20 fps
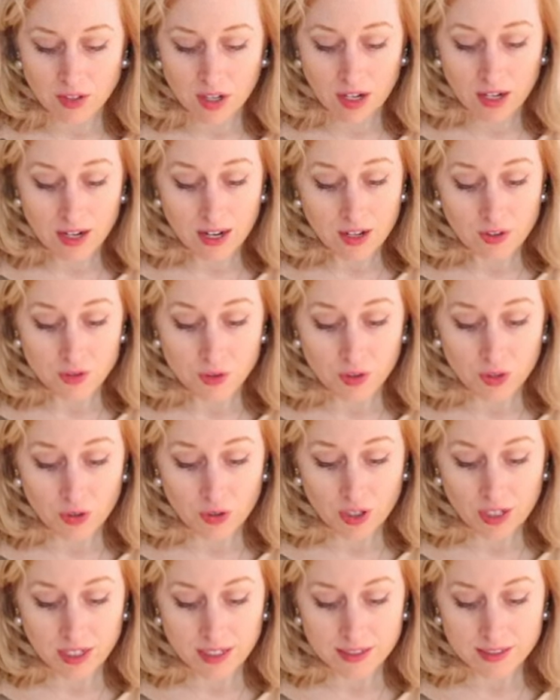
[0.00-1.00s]
a lot of natural
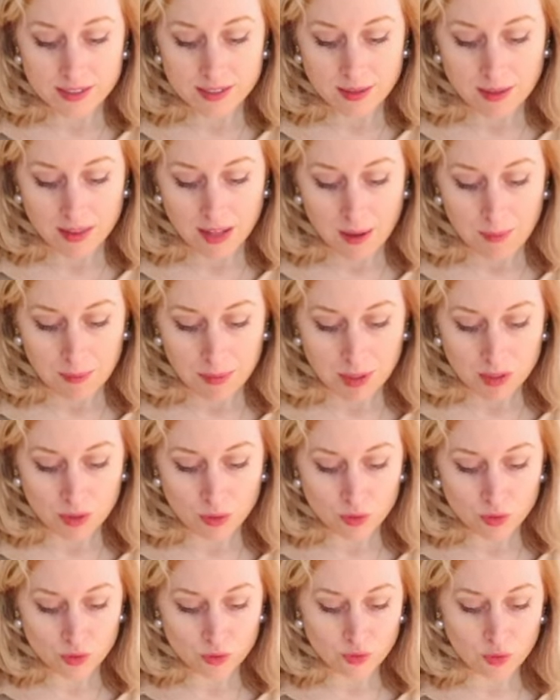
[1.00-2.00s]
ingredients in them, but
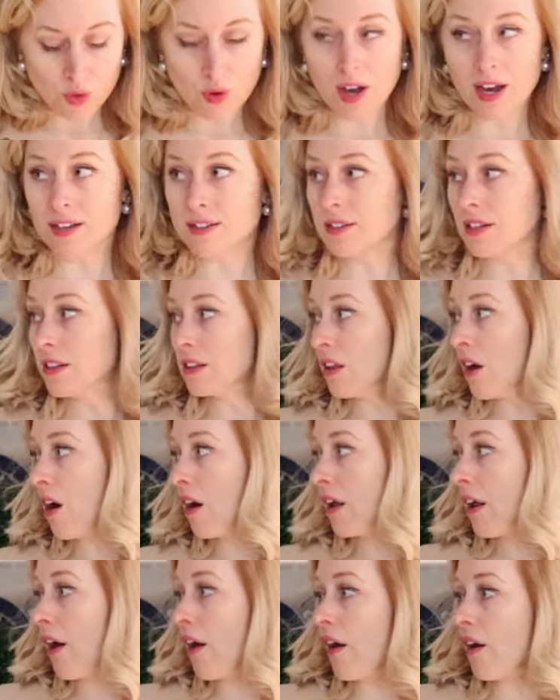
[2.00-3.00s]
Nutrafol has a
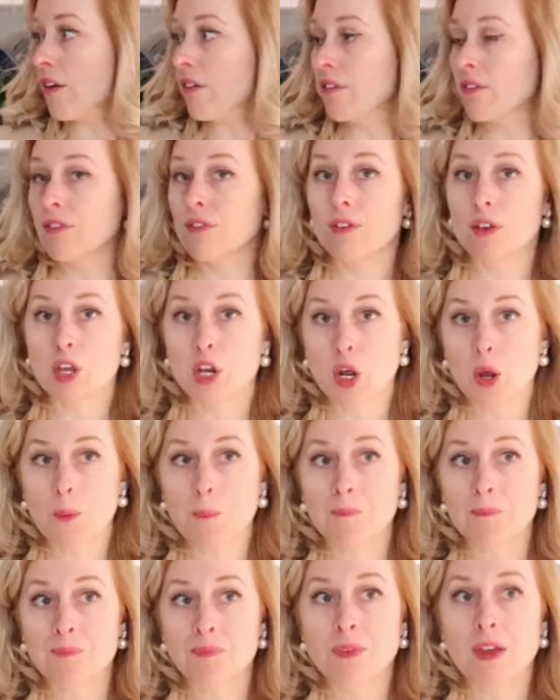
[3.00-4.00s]
lot of, you know,
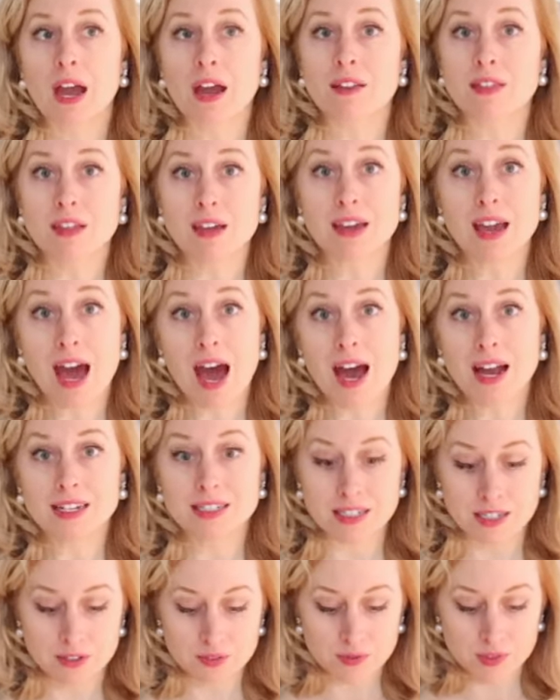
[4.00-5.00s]
I think
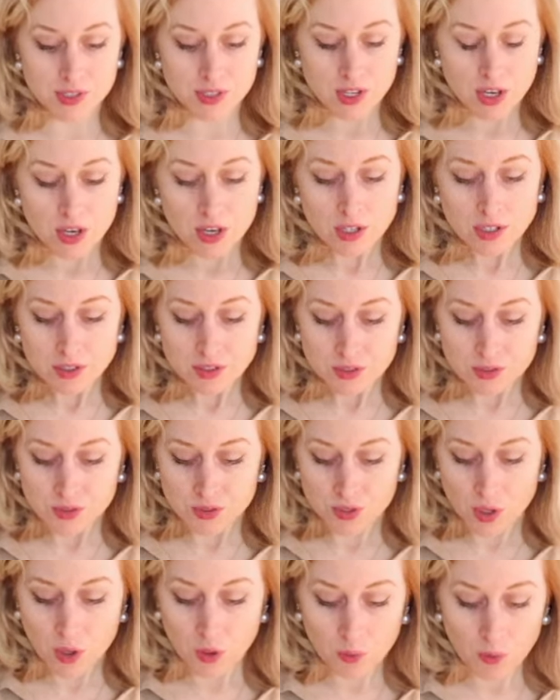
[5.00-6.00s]
actives.
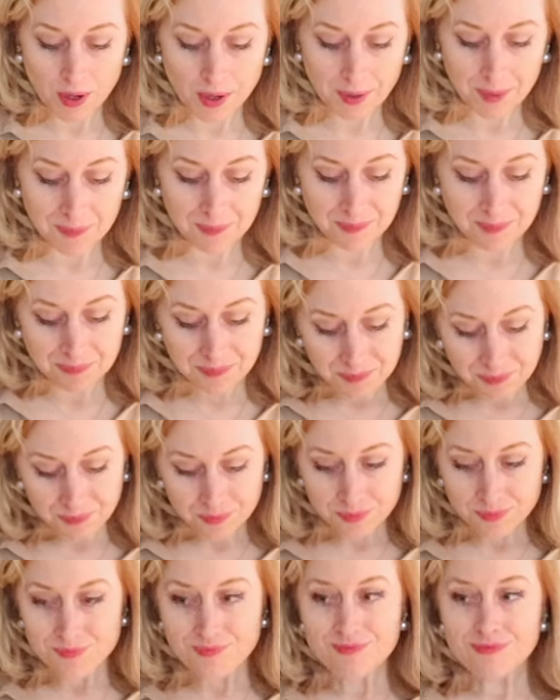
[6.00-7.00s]
So um,
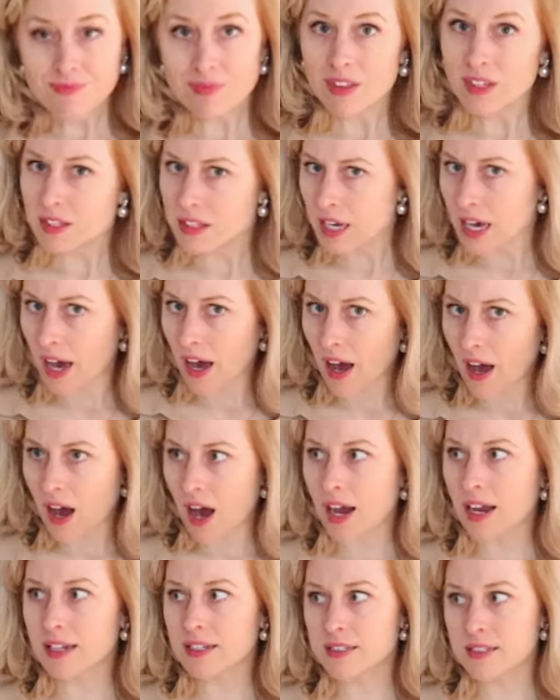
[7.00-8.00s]
yeah,
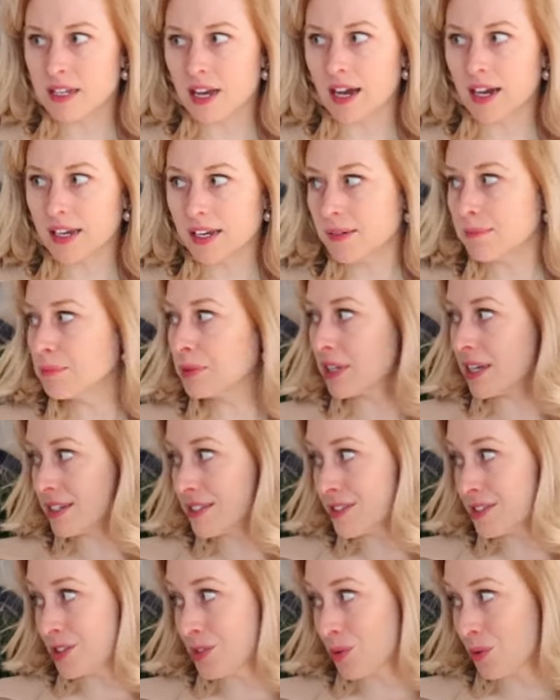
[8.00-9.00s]
I, I
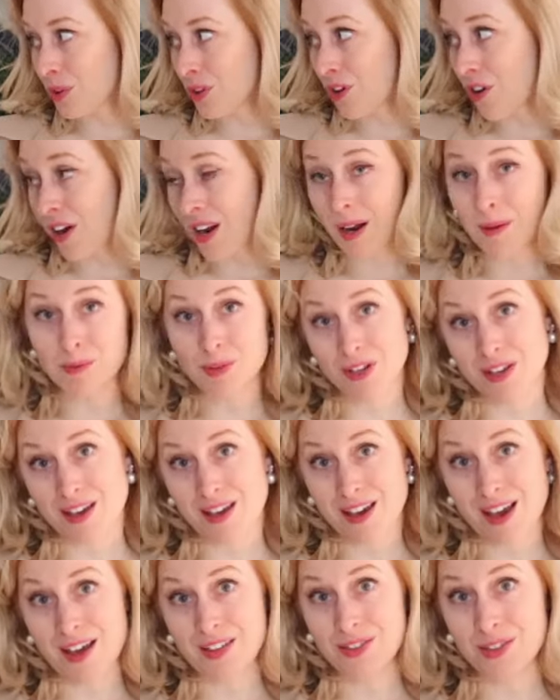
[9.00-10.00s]
placed an order and I'm
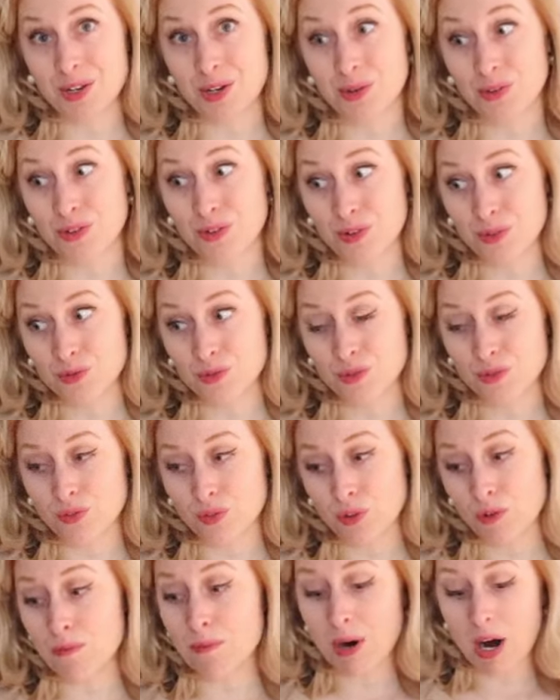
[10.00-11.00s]
looking at the new
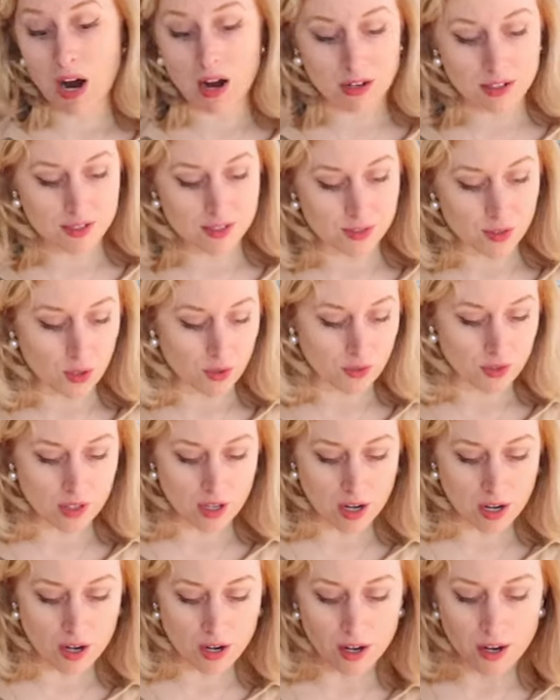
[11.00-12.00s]
Nutrafol box over
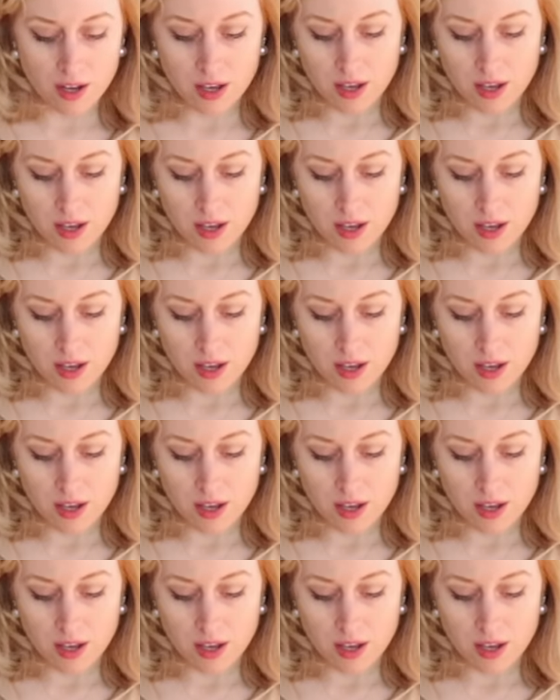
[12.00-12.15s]
there.